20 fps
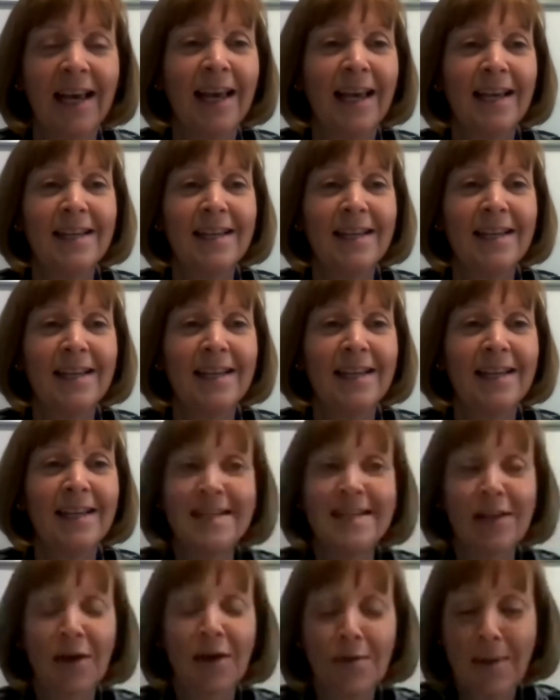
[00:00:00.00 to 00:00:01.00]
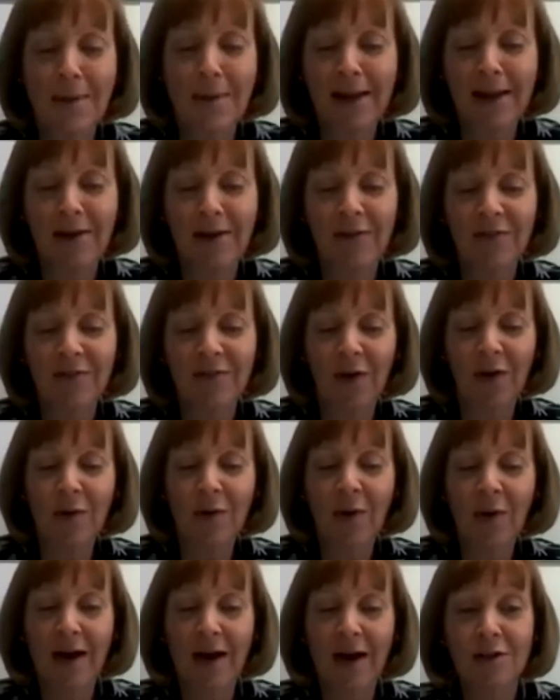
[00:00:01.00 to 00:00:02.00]
It's good to see so many of
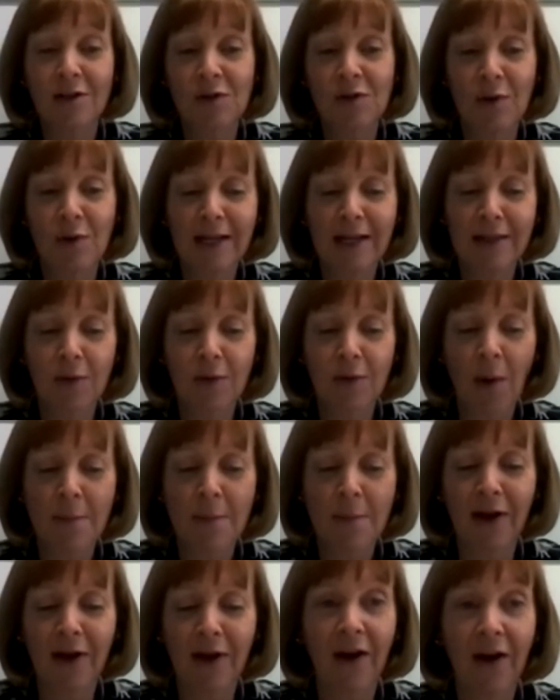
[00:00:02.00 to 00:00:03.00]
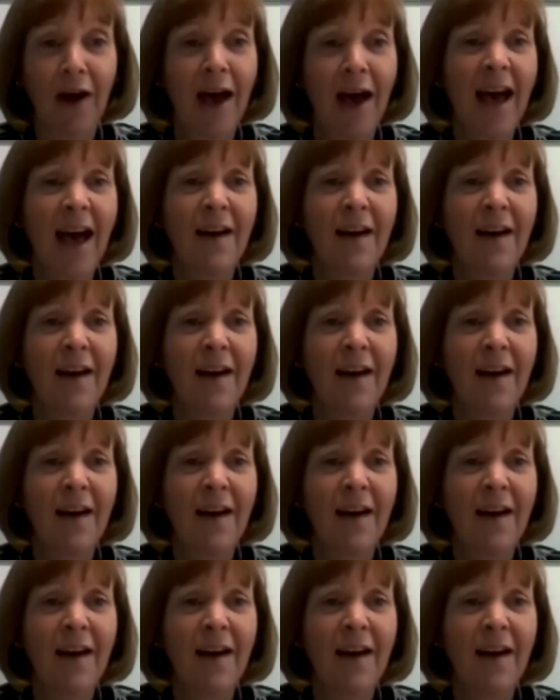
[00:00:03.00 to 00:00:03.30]
you joining the webinar.